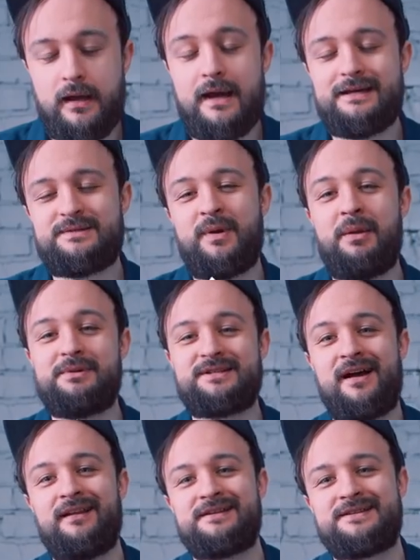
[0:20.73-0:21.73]
Hey guys, my name is
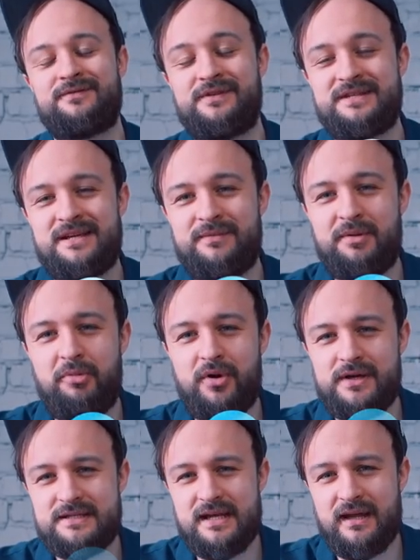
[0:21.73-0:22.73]
Alex of December
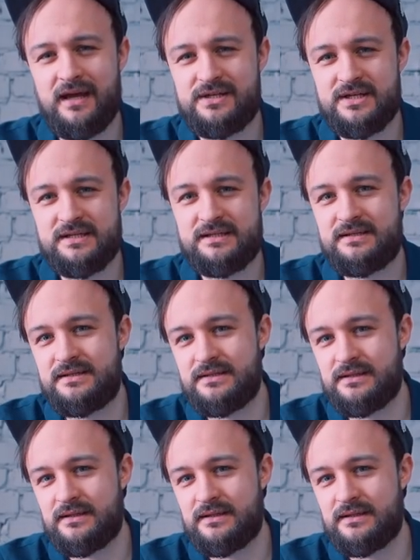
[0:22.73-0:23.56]
Boys, and I just